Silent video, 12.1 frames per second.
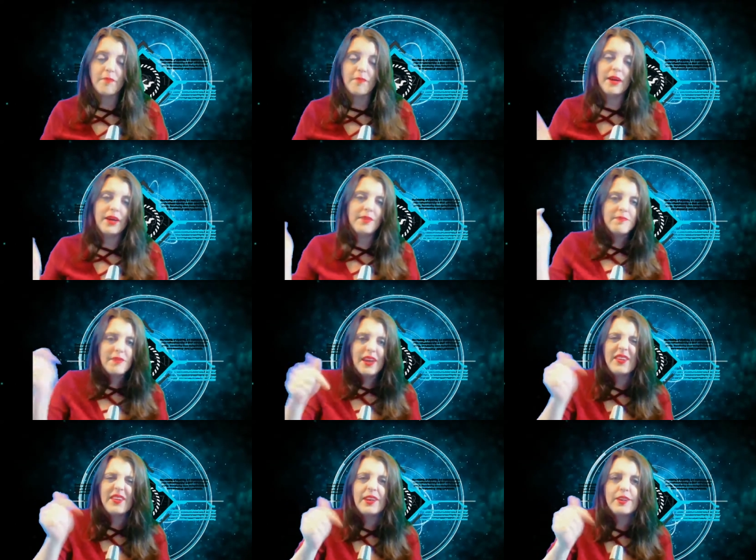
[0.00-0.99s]
like me,
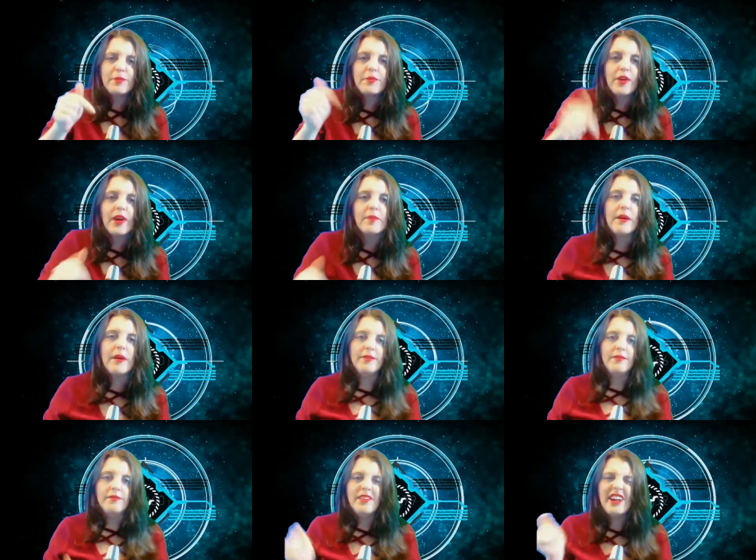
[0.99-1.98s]
hit that subscribe
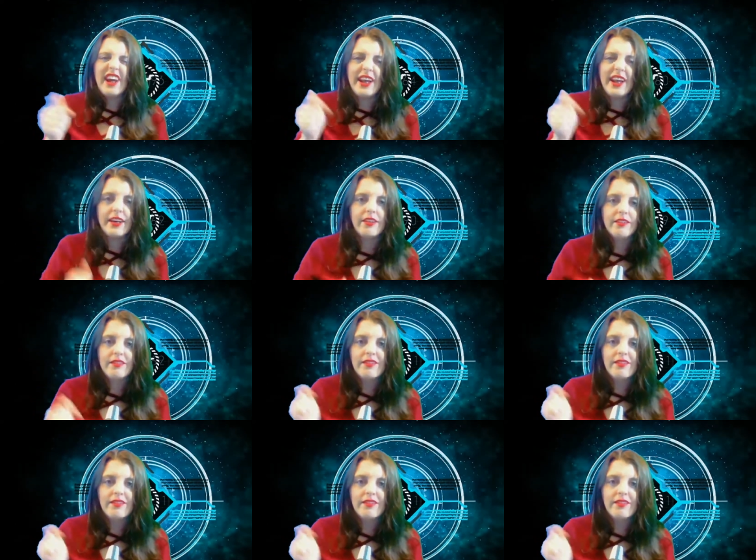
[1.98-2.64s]
button. Hit it.